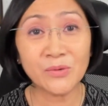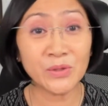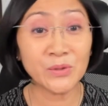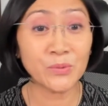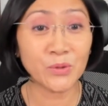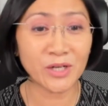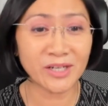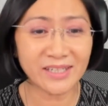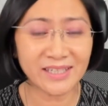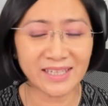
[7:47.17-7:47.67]

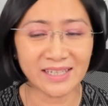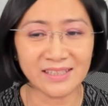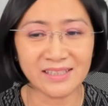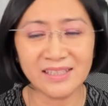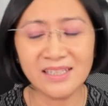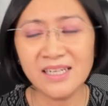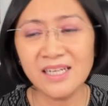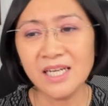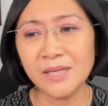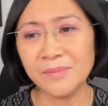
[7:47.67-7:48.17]
we work in.
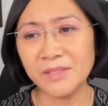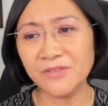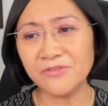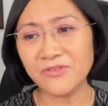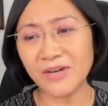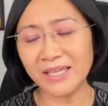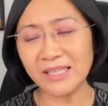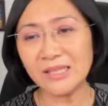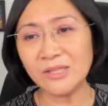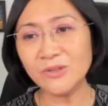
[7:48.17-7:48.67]
I mean,
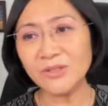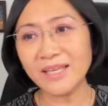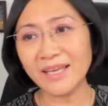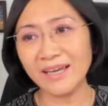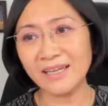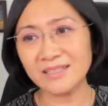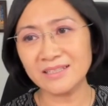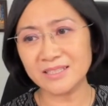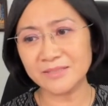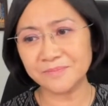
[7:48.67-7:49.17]
if I look
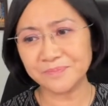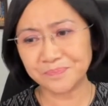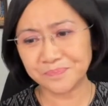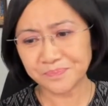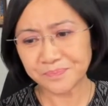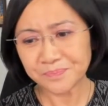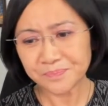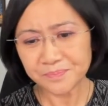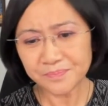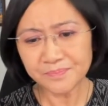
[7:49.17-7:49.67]
at
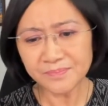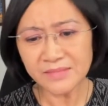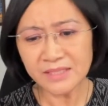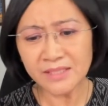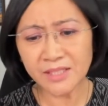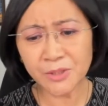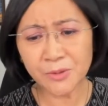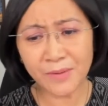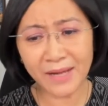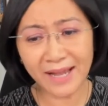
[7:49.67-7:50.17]

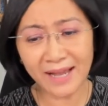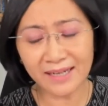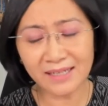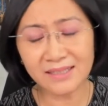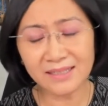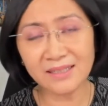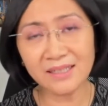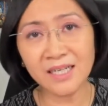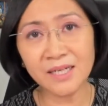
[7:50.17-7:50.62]
Iraq.